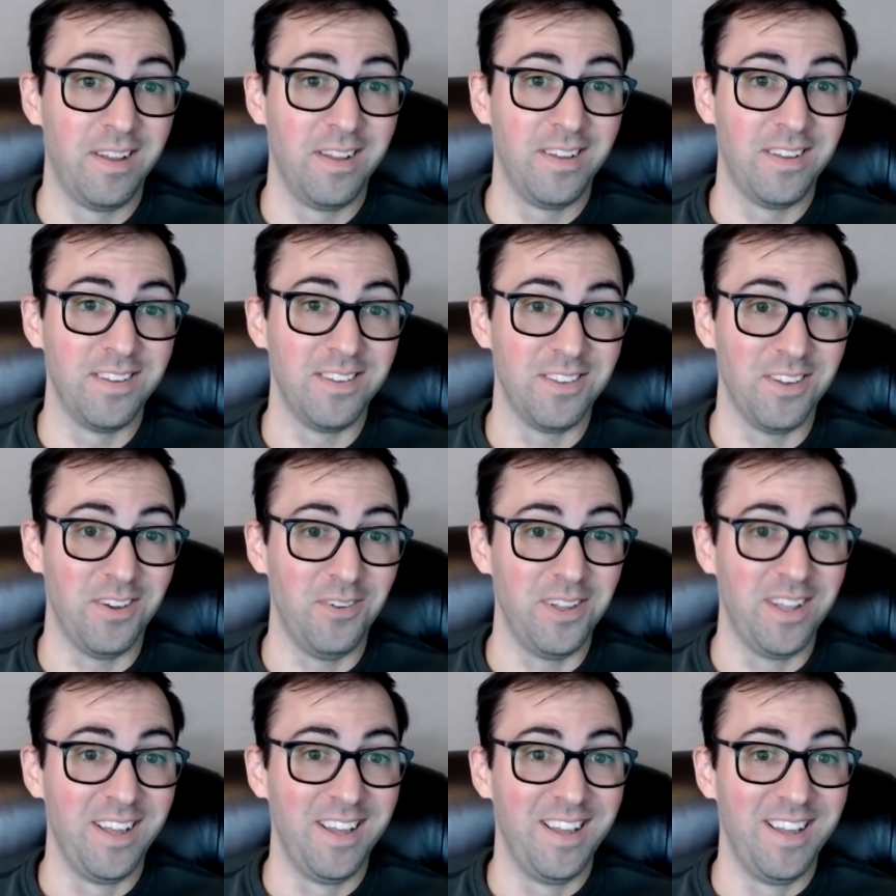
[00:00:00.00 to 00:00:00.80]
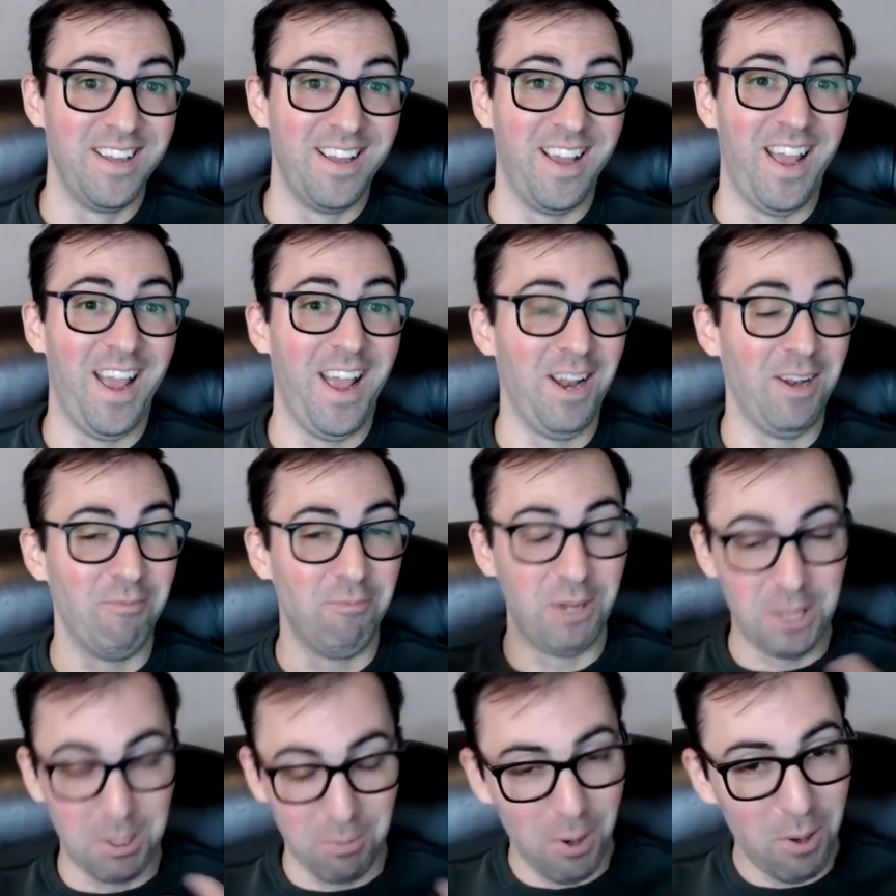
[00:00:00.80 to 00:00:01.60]
So, and
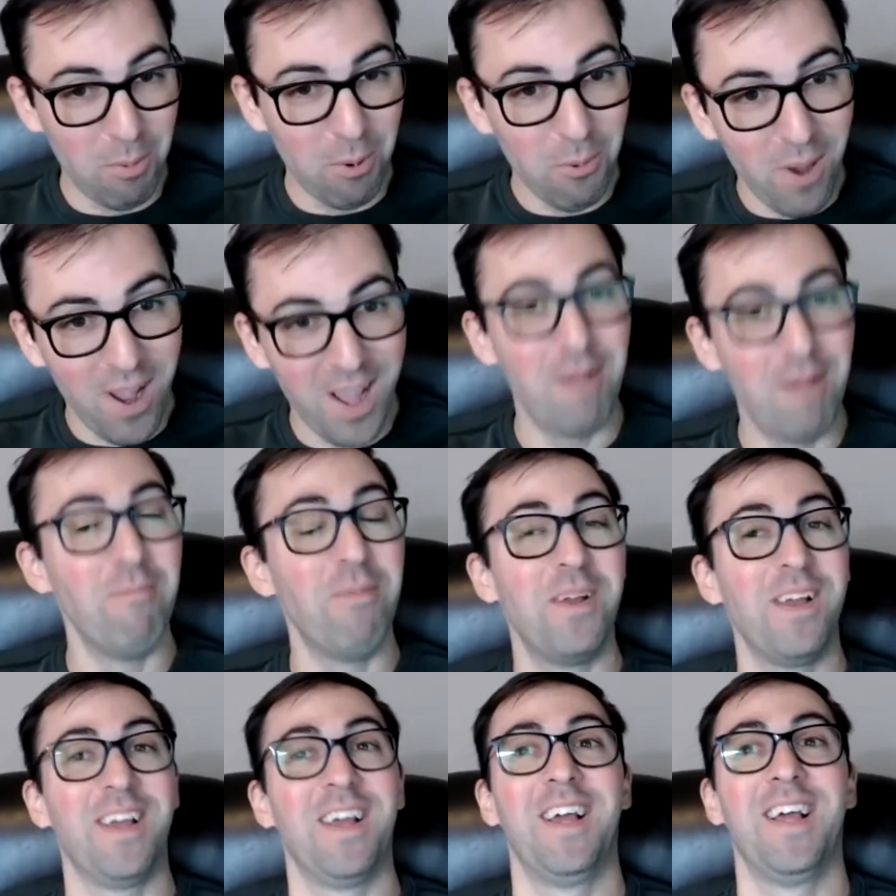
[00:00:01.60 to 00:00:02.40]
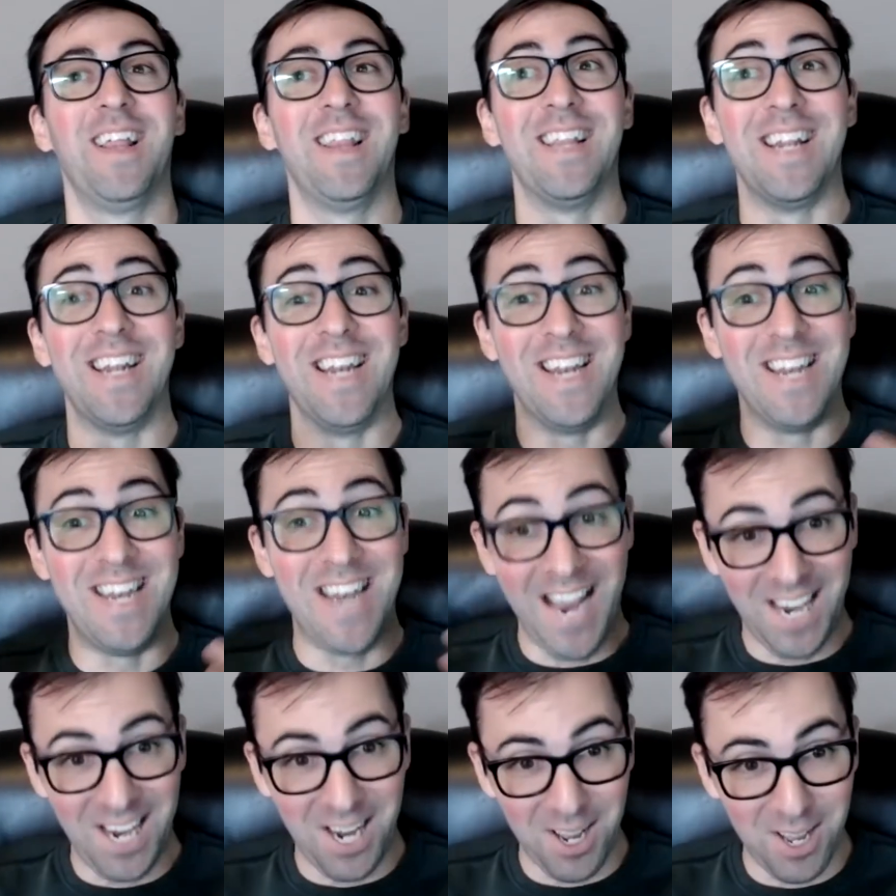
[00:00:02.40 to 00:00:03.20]
with the mobile web,
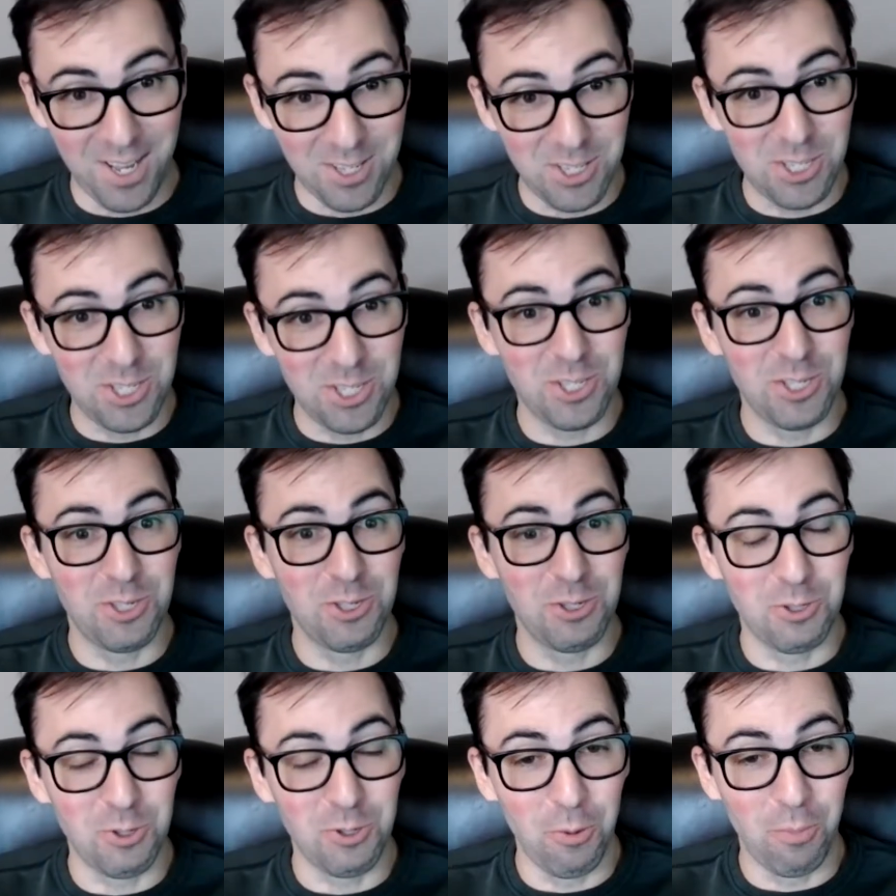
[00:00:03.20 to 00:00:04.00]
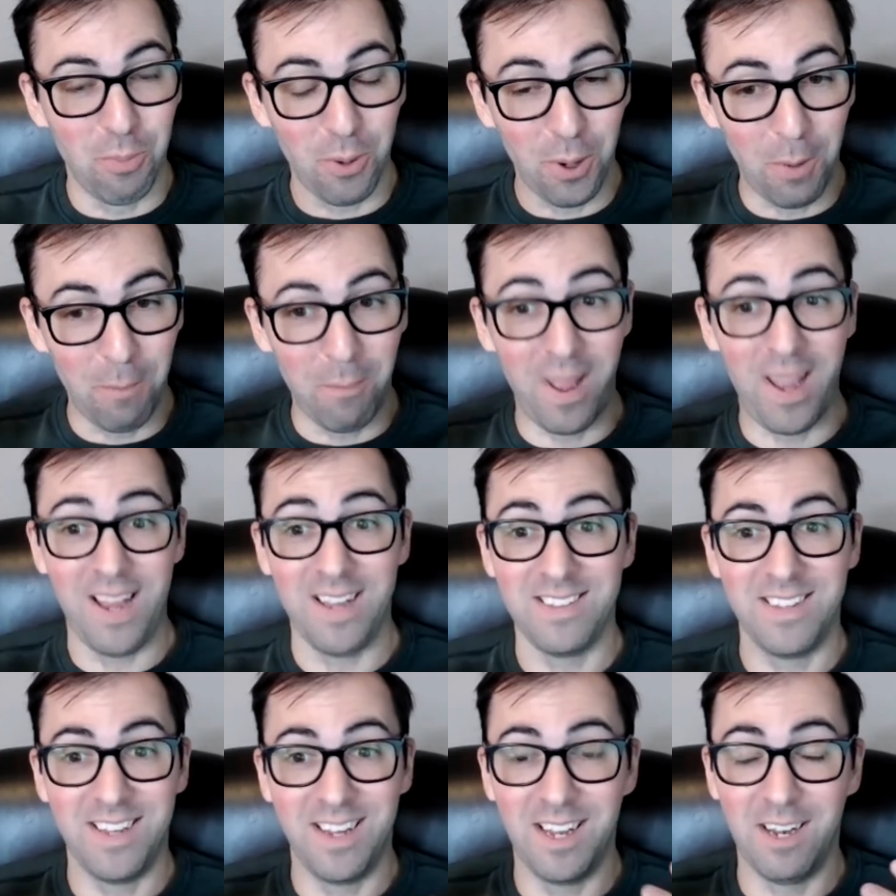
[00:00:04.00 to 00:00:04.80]
data is super
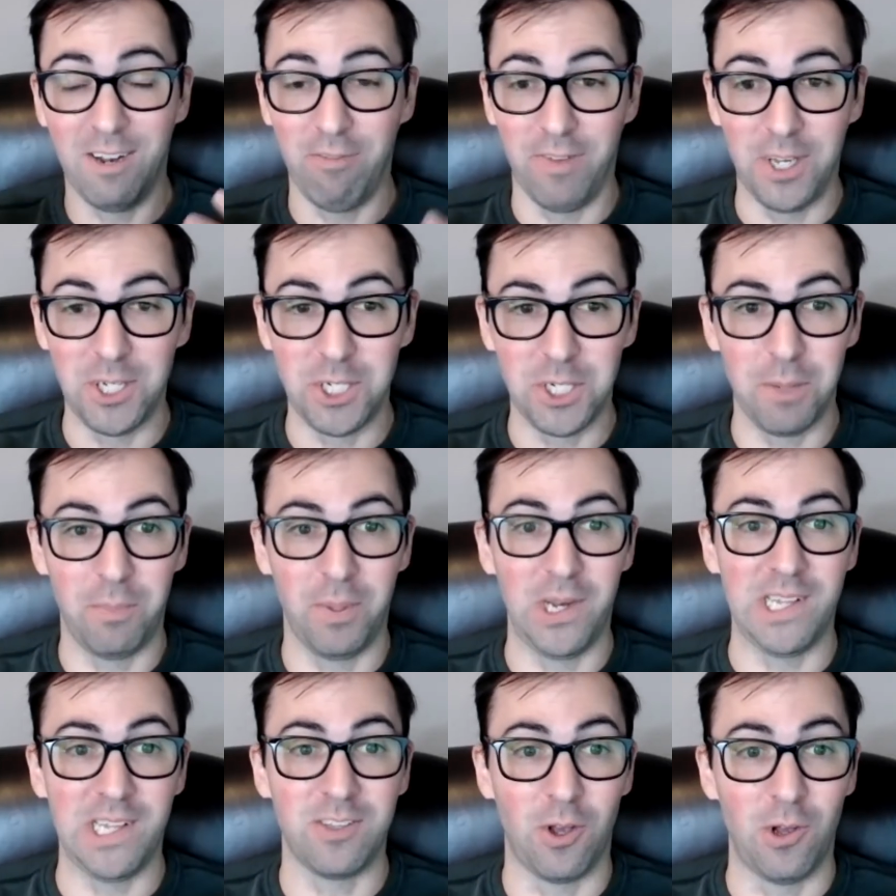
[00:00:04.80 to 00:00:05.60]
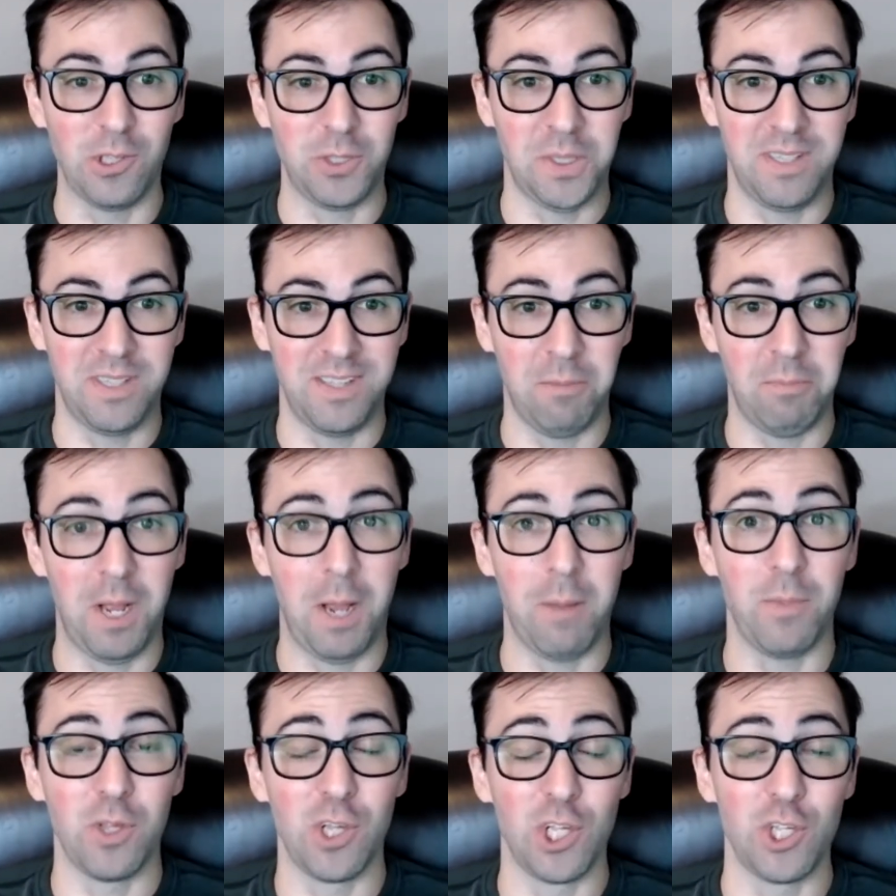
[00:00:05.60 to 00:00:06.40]
amazing and efficient, but it's also at the same
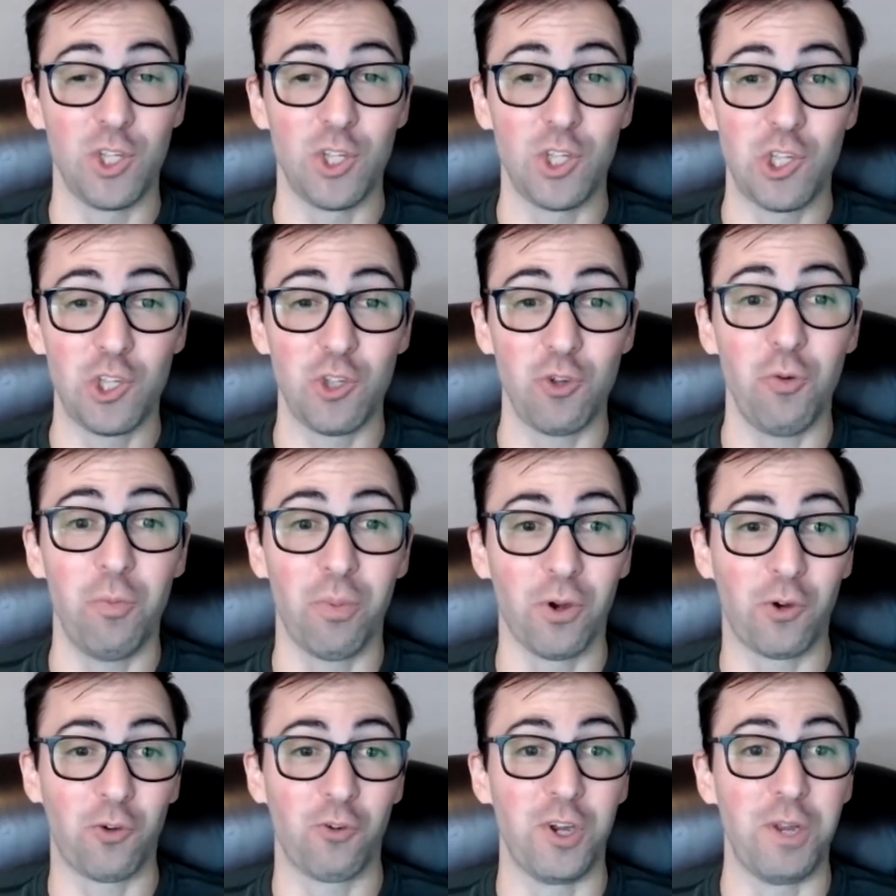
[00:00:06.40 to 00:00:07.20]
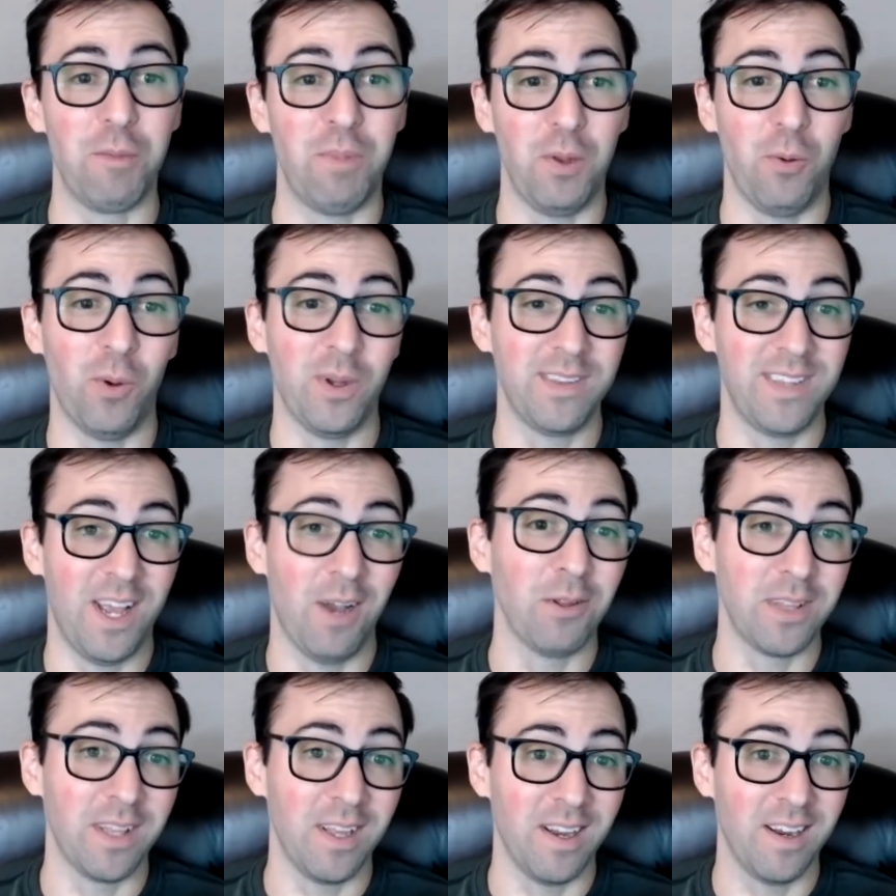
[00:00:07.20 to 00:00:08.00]
time super creepy what's
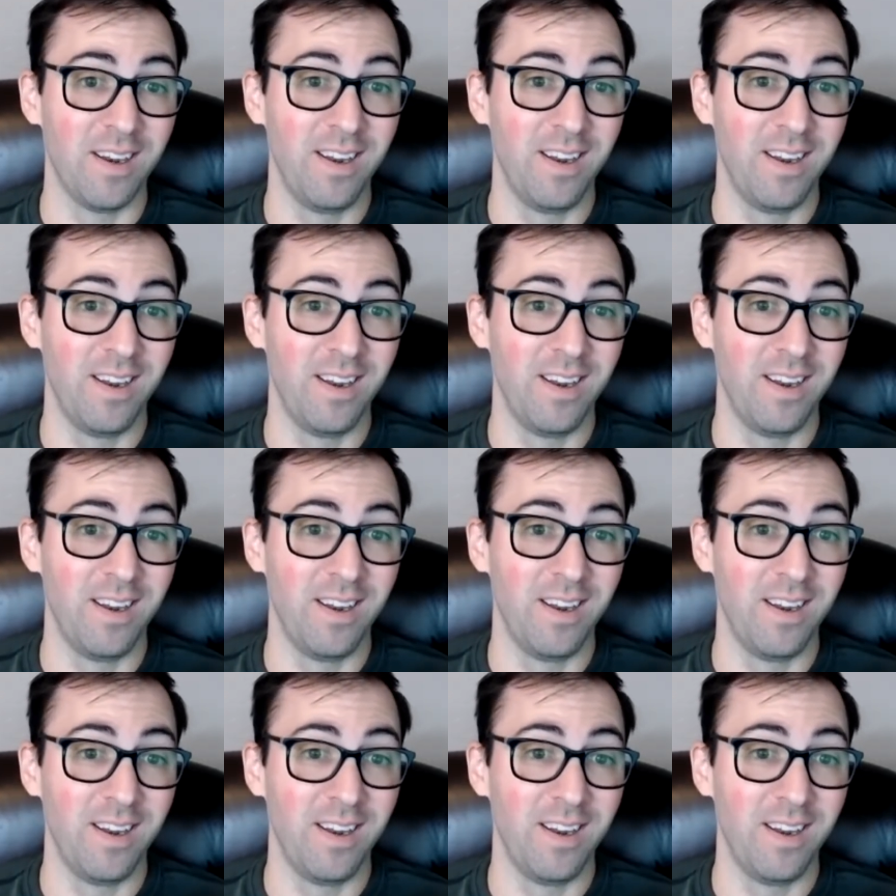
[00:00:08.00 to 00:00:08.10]
out there.